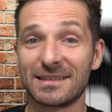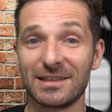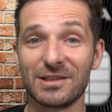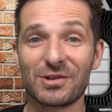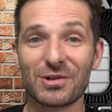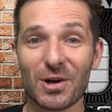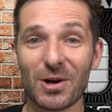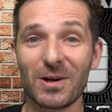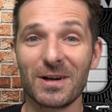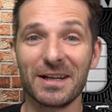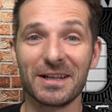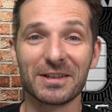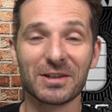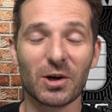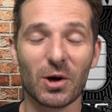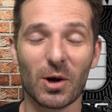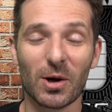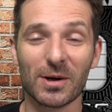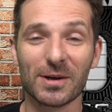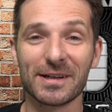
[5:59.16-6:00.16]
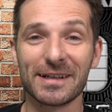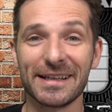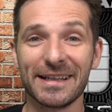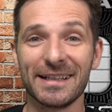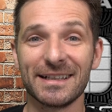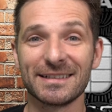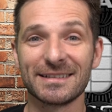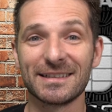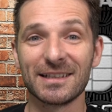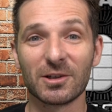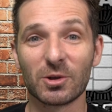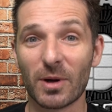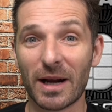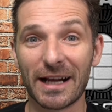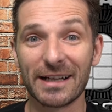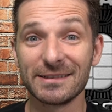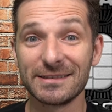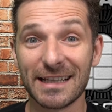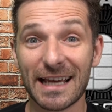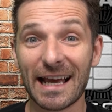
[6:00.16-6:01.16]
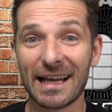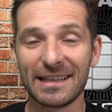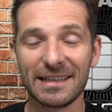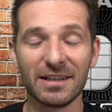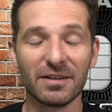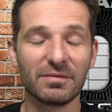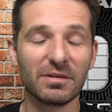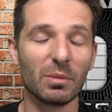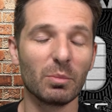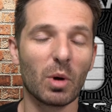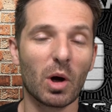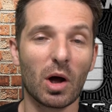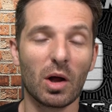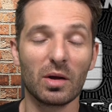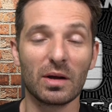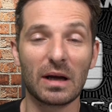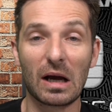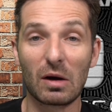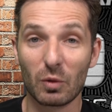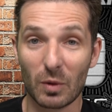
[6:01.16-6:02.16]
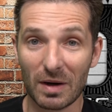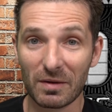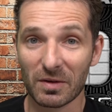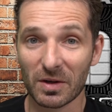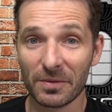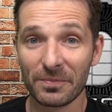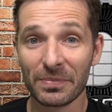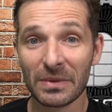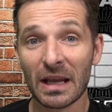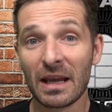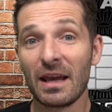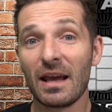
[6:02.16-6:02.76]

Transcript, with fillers: Centurion card is the granddaddy of them all. However,